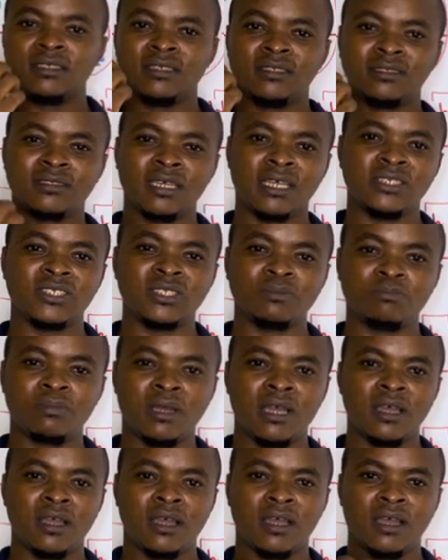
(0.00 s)

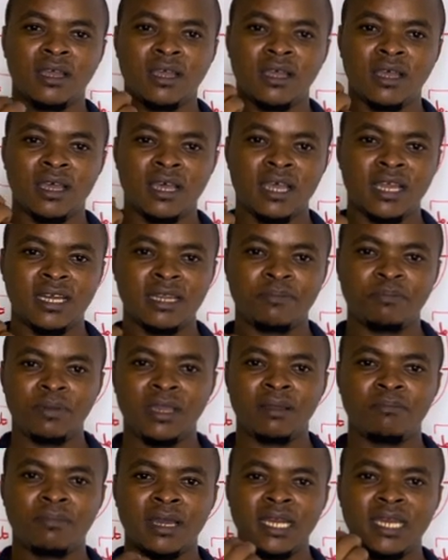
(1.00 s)
Zanzibar and
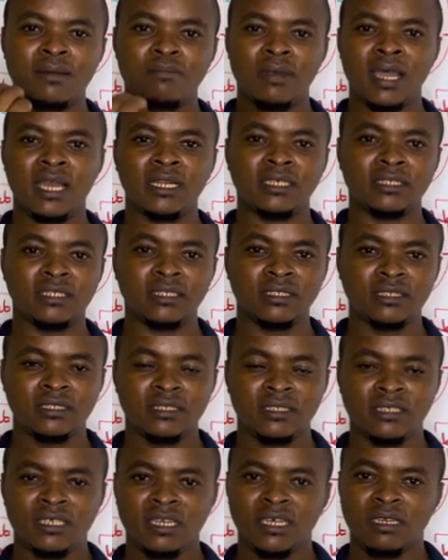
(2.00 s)
Pemba demand
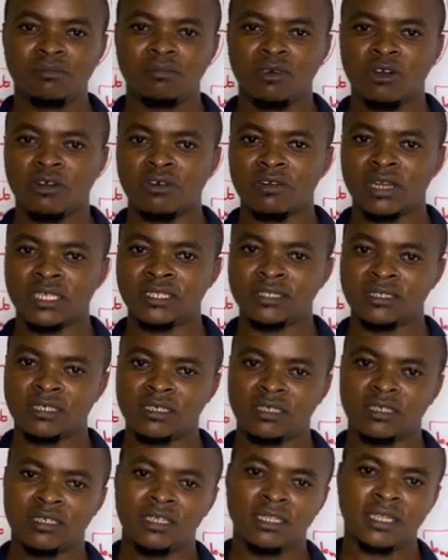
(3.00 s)
democracy.
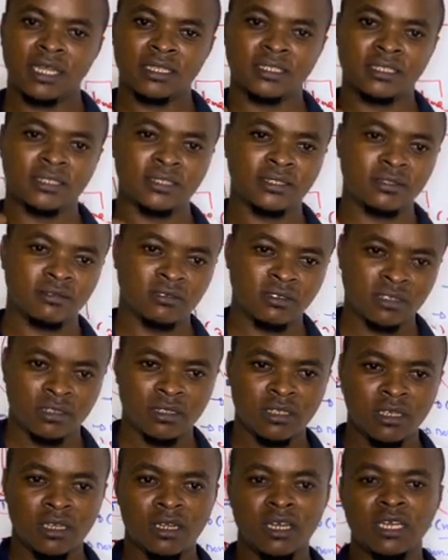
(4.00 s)
That is
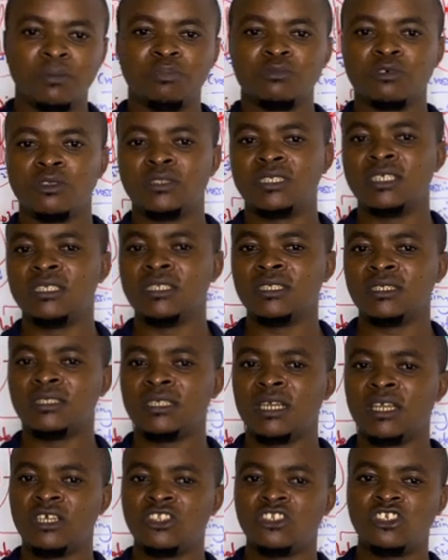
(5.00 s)
liptotin
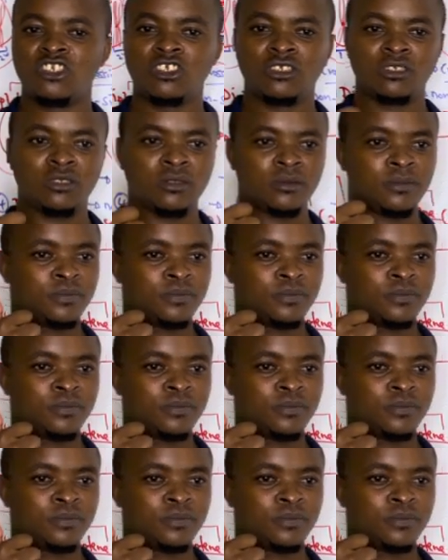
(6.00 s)
stage,